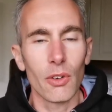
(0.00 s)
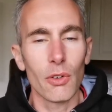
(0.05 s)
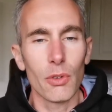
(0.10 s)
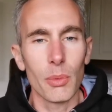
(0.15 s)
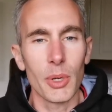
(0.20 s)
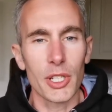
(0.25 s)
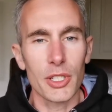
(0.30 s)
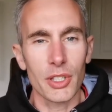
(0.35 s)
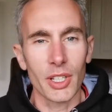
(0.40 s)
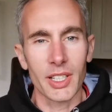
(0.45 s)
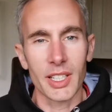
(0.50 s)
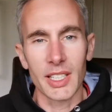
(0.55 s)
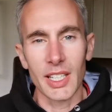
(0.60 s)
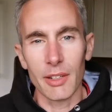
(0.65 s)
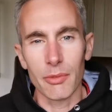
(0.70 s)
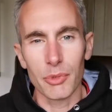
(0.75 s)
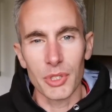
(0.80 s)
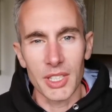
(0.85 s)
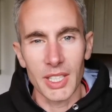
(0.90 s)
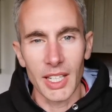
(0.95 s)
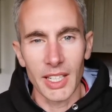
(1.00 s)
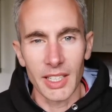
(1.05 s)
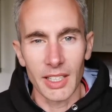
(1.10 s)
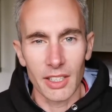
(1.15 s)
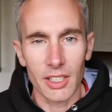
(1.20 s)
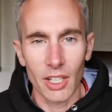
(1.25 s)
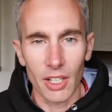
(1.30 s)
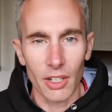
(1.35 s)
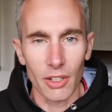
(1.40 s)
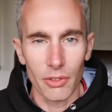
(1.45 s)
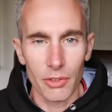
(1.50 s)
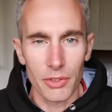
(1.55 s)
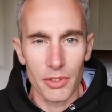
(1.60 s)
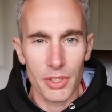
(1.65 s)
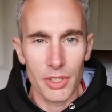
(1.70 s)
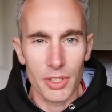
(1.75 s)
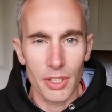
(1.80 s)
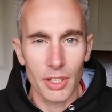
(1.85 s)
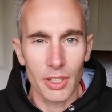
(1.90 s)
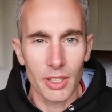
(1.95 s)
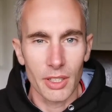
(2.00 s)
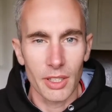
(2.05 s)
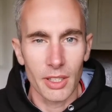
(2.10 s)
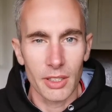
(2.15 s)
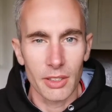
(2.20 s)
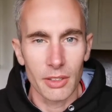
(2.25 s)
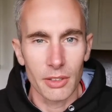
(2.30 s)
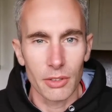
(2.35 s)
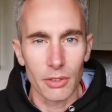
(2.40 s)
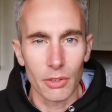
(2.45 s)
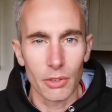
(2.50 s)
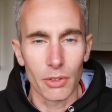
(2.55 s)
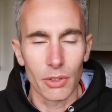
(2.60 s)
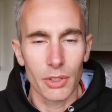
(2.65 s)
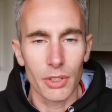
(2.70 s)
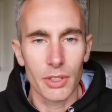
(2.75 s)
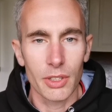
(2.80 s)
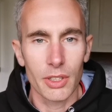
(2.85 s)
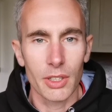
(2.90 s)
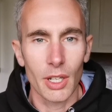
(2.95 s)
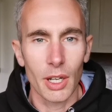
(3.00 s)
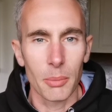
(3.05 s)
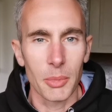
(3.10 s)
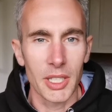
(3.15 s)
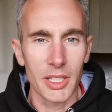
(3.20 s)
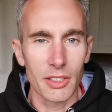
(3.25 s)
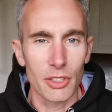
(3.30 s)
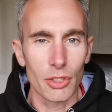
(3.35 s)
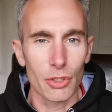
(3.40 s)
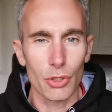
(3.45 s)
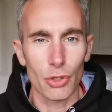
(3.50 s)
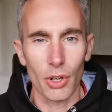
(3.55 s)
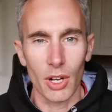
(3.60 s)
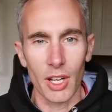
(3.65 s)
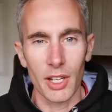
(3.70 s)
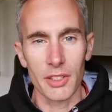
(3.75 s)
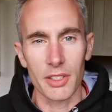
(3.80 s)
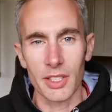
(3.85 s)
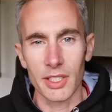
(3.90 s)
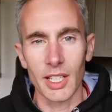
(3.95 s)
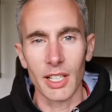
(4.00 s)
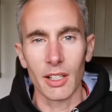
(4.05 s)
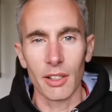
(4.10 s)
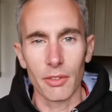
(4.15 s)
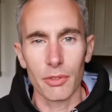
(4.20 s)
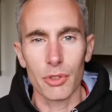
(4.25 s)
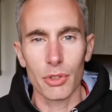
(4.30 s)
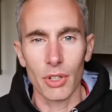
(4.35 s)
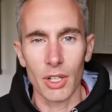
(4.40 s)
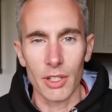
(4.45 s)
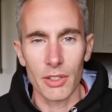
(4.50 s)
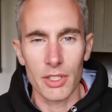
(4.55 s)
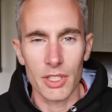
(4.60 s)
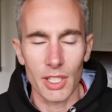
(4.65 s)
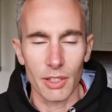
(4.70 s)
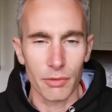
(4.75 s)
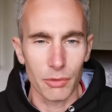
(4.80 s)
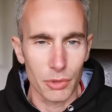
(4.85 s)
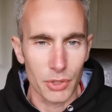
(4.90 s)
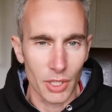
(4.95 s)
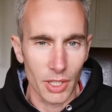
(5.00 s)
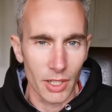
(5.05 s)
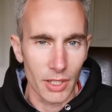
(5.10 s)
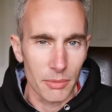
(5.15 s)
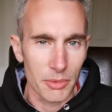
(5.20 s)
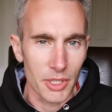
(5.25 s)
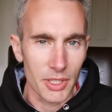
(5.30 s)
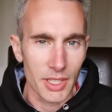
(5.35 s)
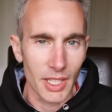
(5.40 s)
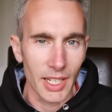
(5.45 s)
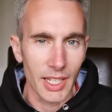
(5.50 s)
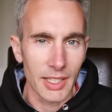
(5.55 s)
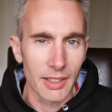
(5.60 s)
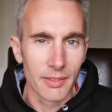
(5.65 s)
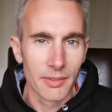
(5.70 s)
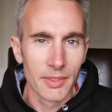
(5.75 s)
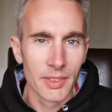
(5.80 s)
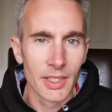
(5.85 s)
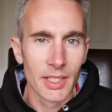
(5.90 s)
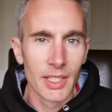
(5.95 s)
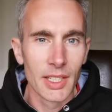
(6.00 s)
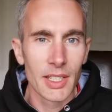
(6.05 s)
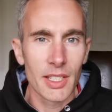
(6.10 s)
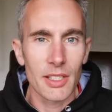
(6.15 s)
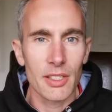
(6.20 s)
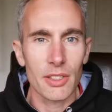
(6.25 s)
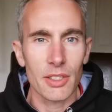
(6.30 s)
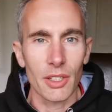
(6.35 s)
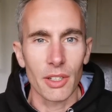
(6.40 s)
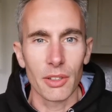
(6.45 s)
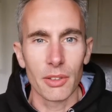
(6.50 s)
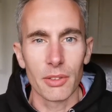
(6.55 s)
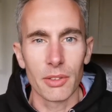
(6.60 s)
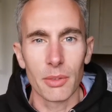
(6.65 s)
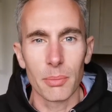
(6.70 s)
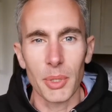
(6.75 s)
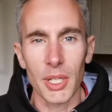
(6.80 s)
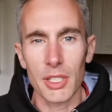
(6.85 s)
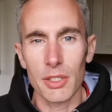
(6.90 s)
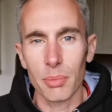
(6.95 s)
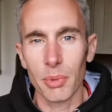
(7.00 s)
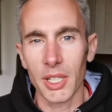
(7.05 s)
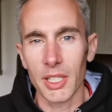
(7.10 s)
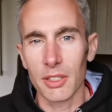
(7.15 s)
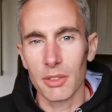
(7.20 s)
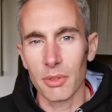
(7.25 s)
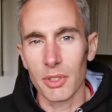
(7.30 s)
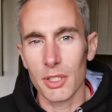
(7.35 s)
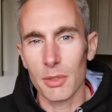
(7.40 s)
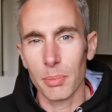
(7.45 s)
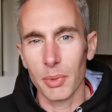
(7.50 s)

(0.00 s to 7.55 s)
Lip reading: almost like an everyday occurrence that you'll come into trance and out of trance several times a day. So the best way to